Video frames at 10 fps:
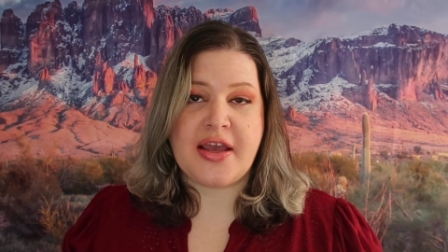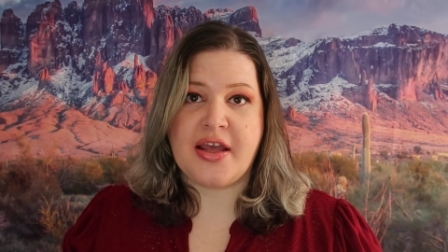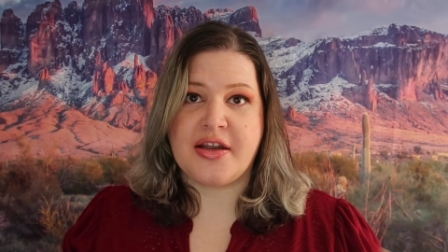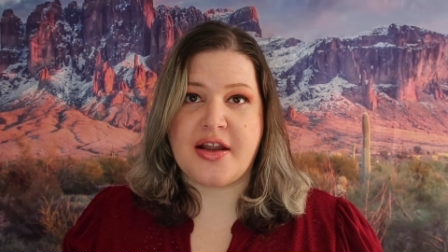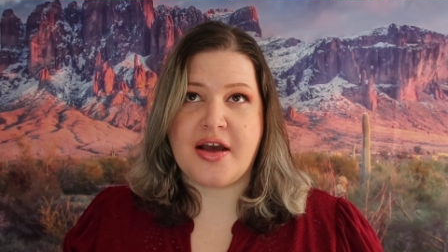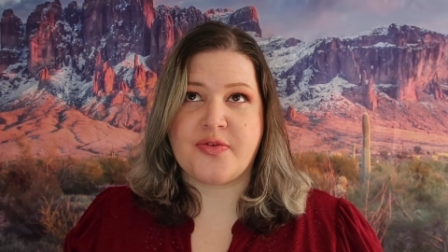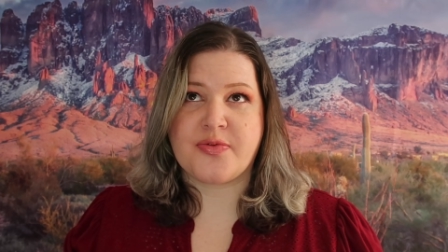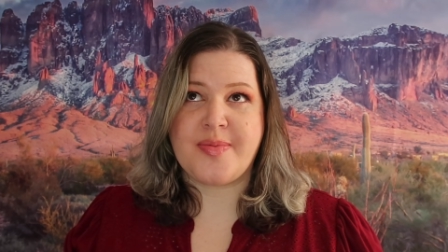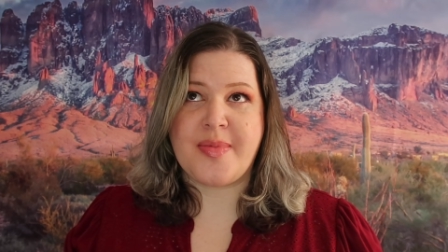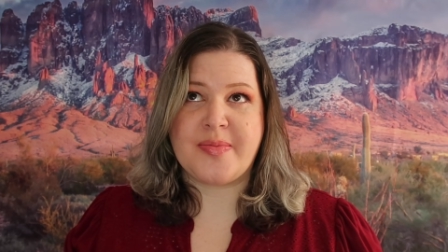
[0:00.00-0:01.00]
I cannot
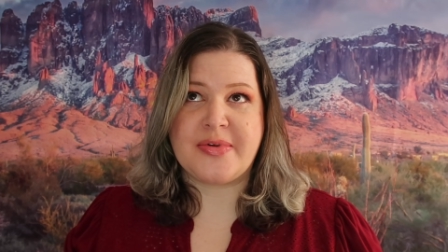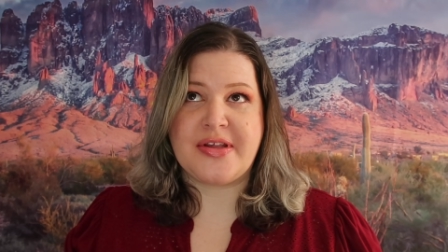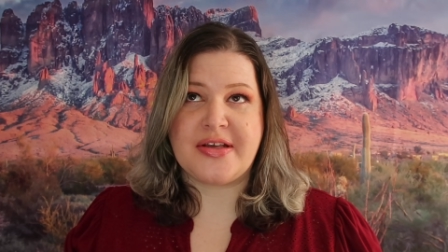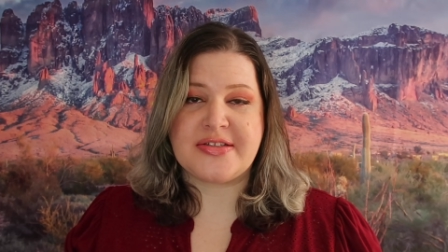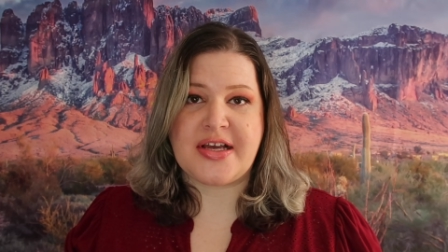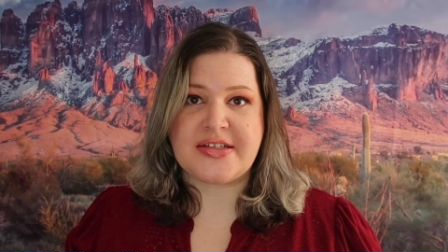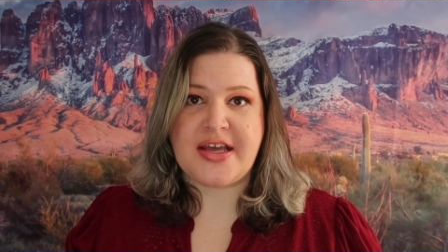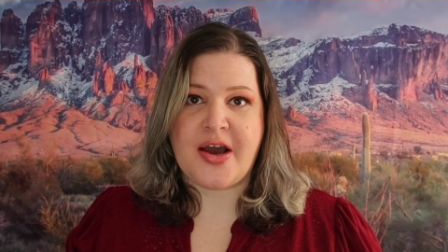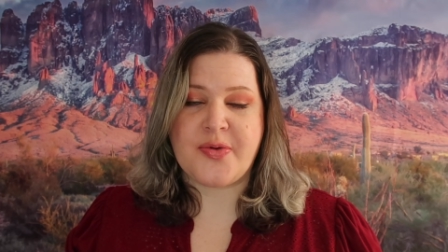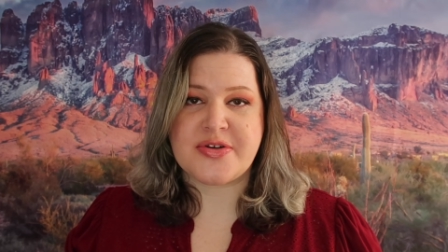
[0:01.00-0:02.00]
remember the exact
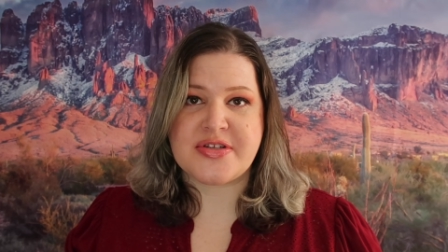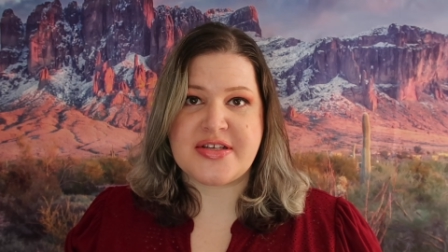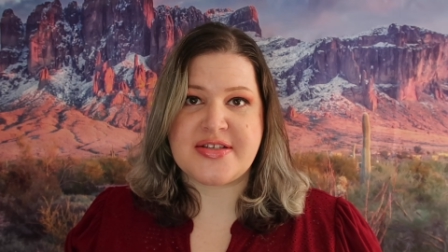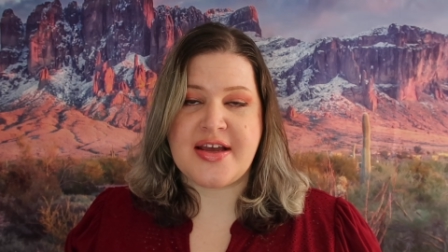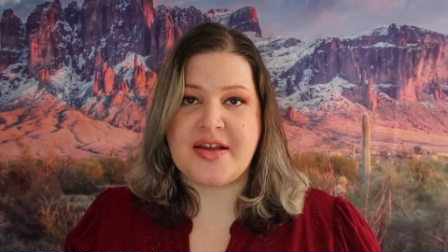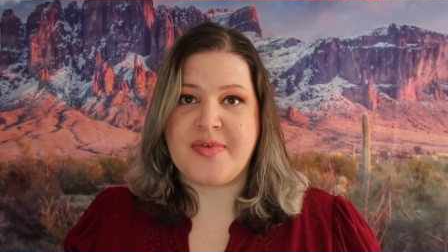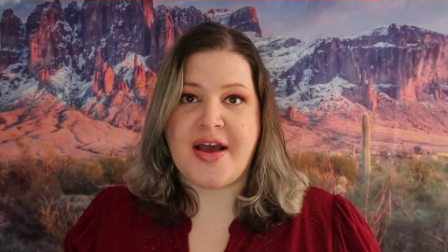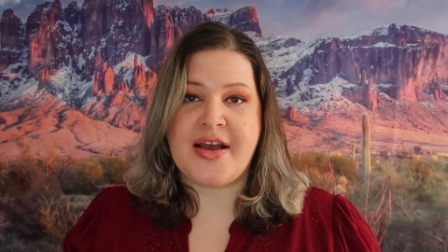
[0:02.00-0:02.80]
hours they said.